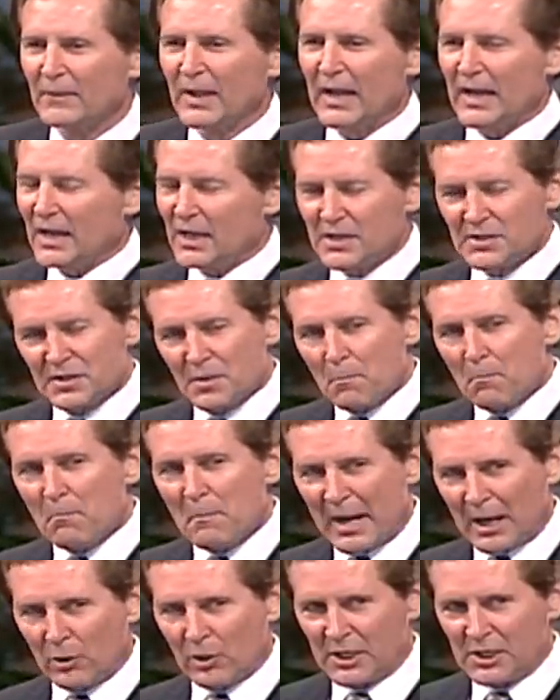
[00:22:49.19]
It is a
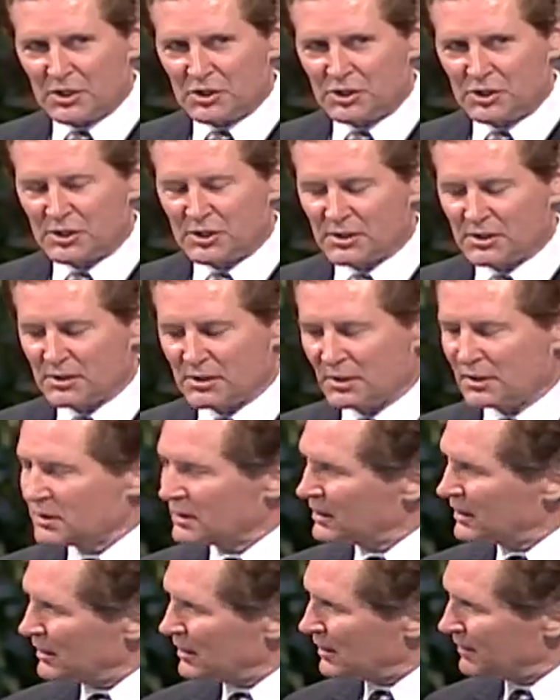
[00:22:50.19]
marriage
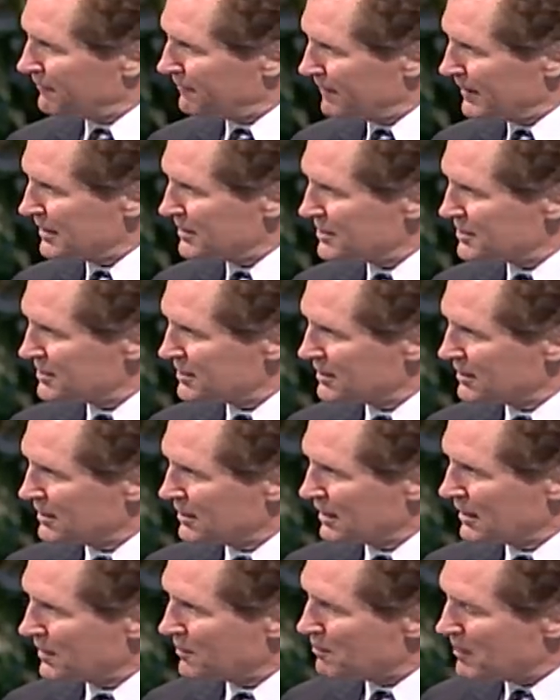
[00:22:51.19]
feast.
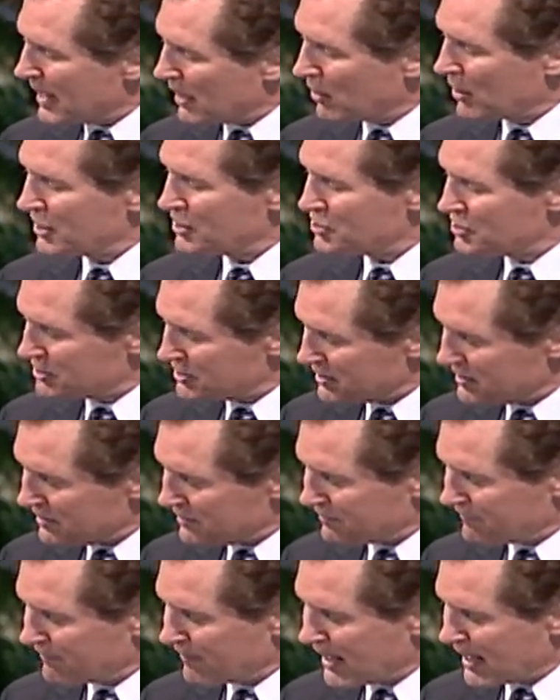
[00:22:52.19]
A marriage to the
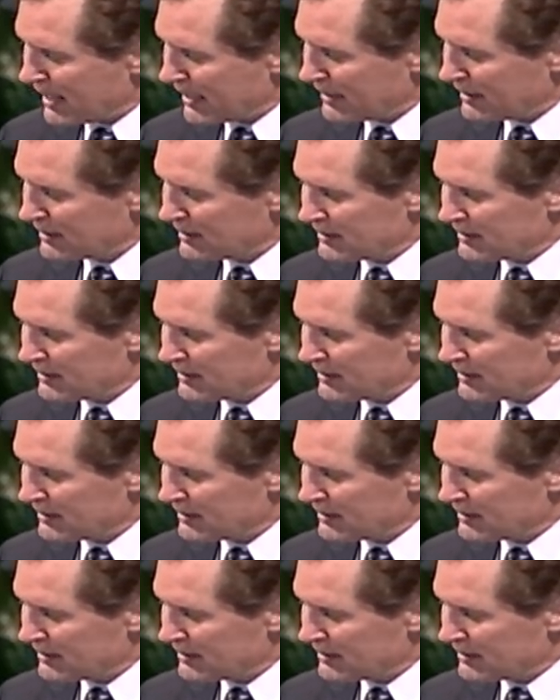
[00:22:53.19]
divine.